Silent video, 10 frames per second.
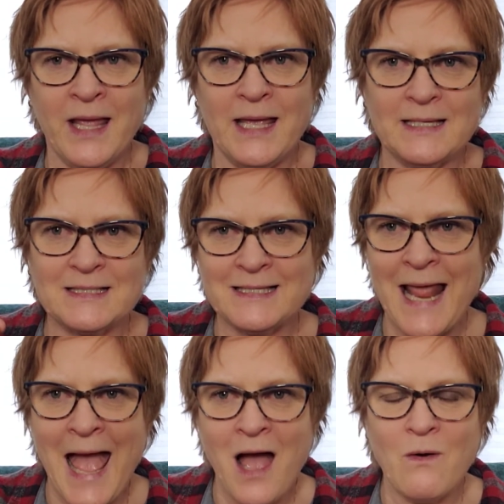is
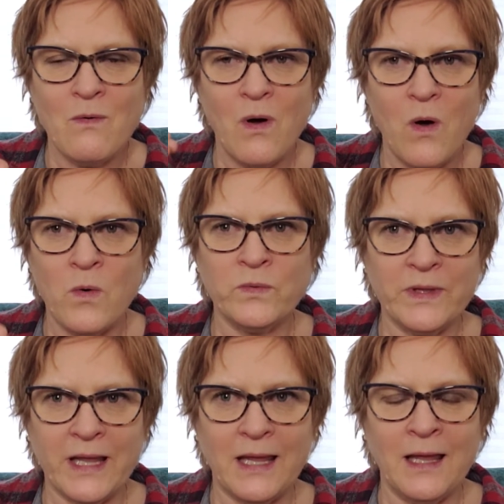now
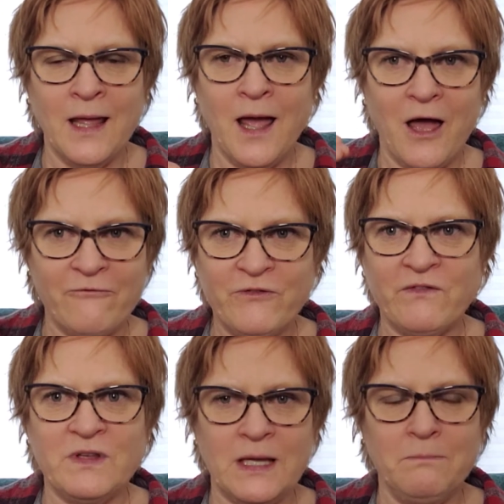only a
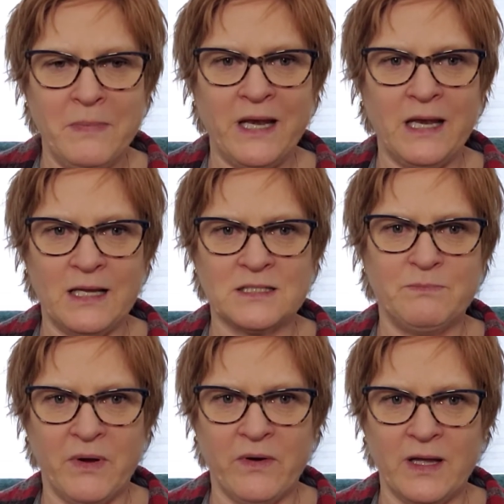15-minute
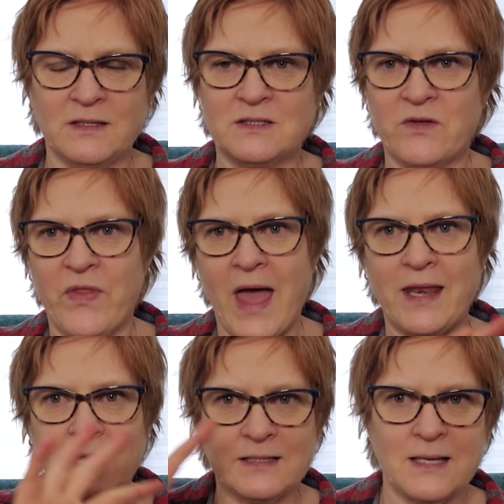experience. So
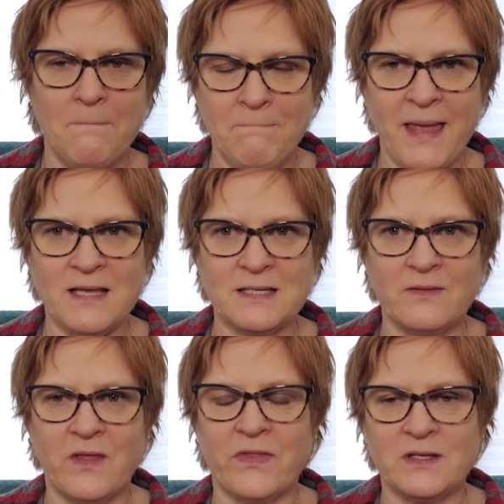that is
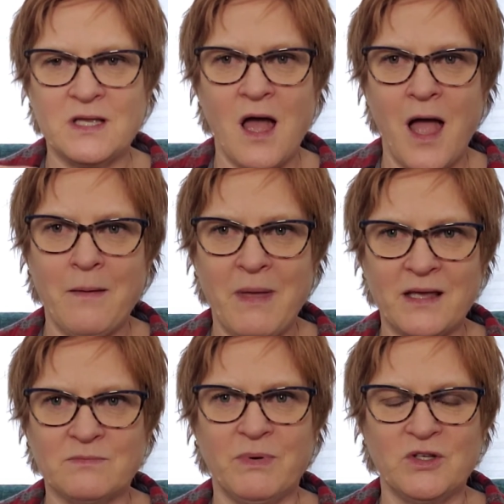amazing that the time
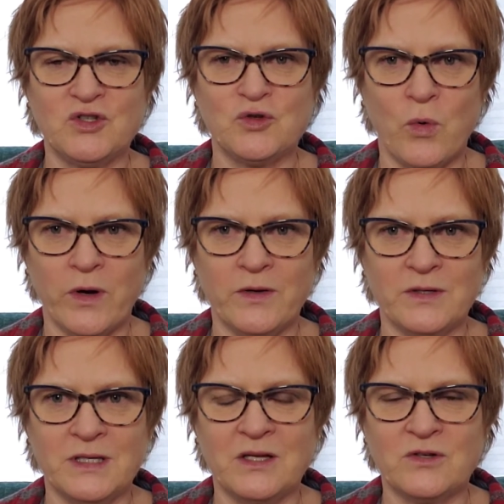has been
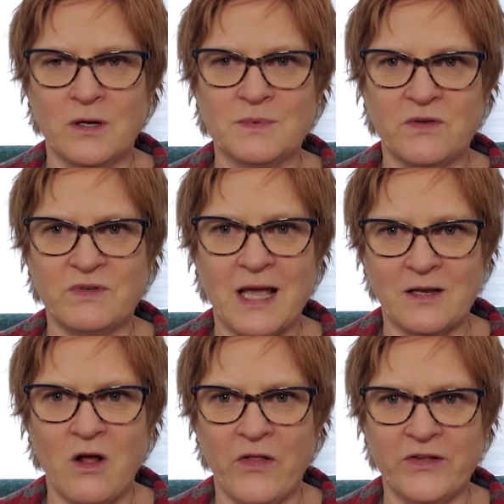shortened in terms of
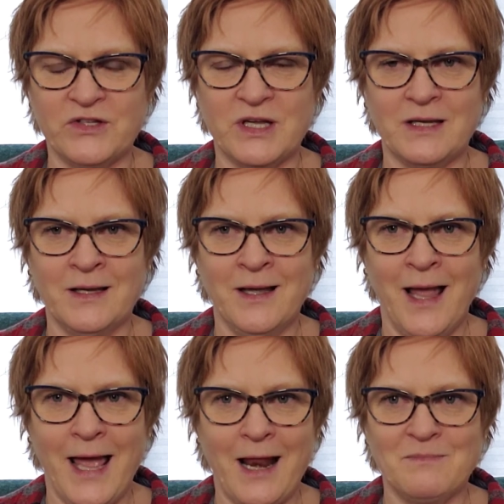technology.
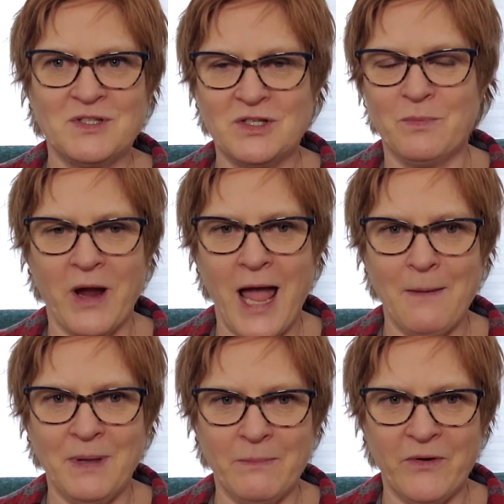And I'm super
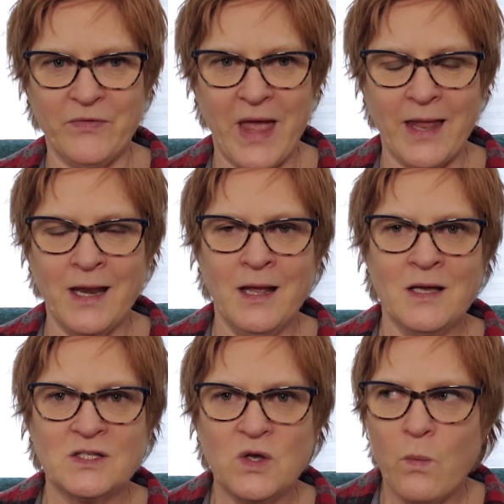happy about that.
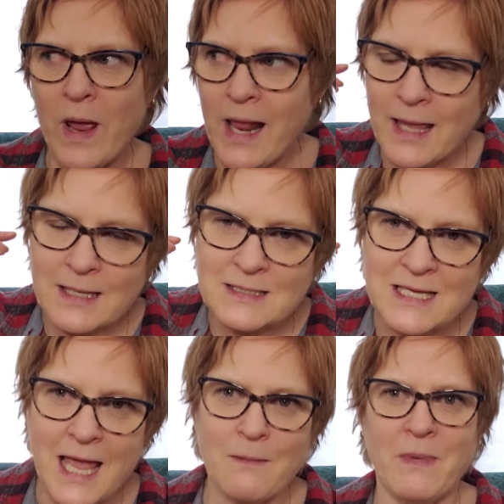So when I can
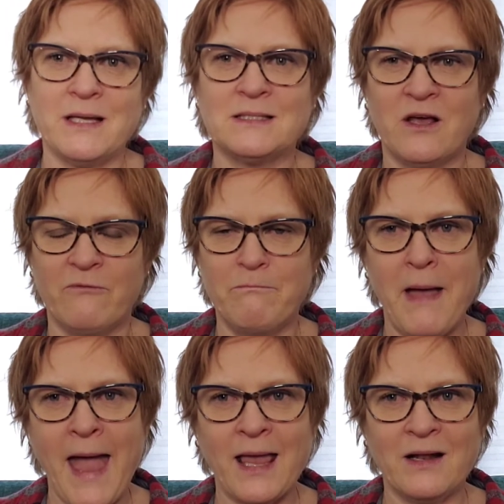take myself
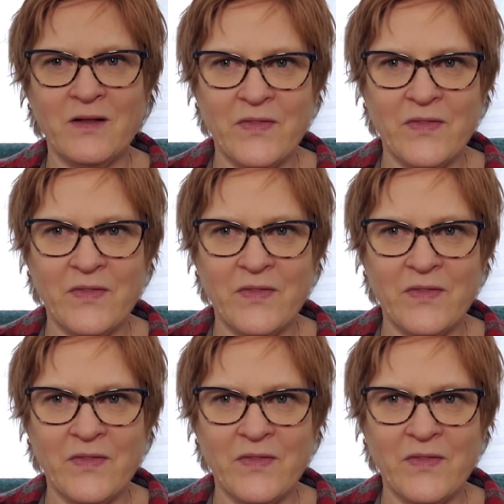back into